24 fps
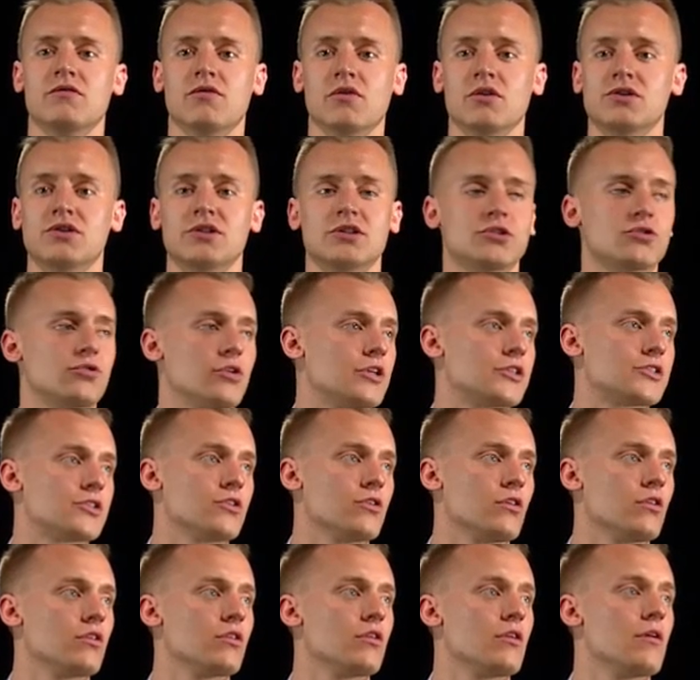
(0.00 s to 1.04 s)
versus
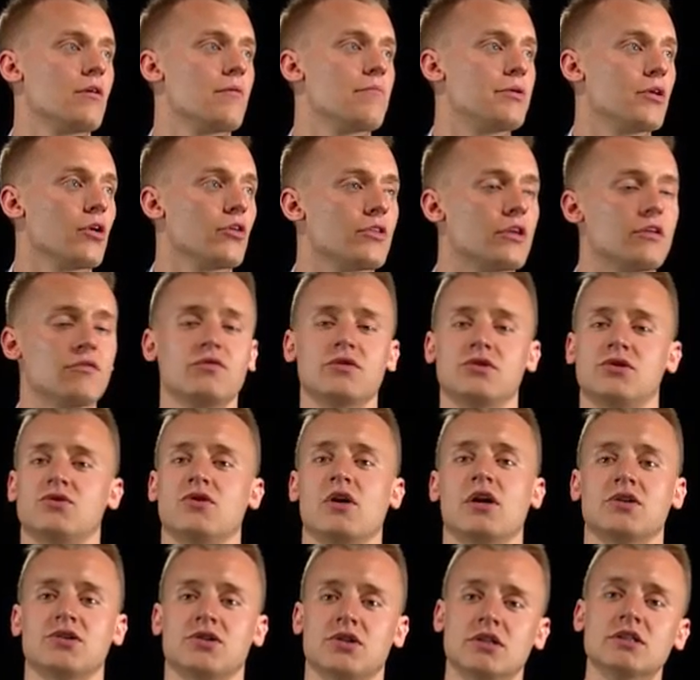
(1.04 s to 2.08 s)
traditional build
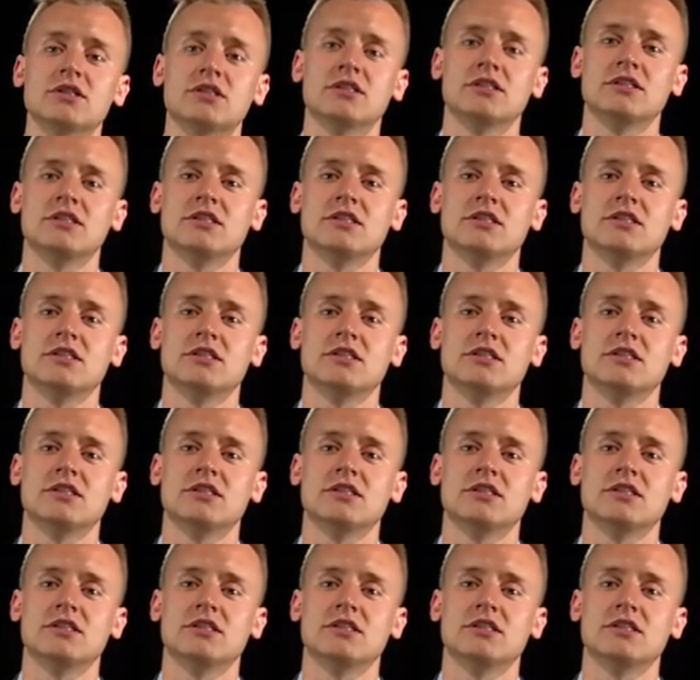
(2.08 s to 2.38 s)
infrastructure.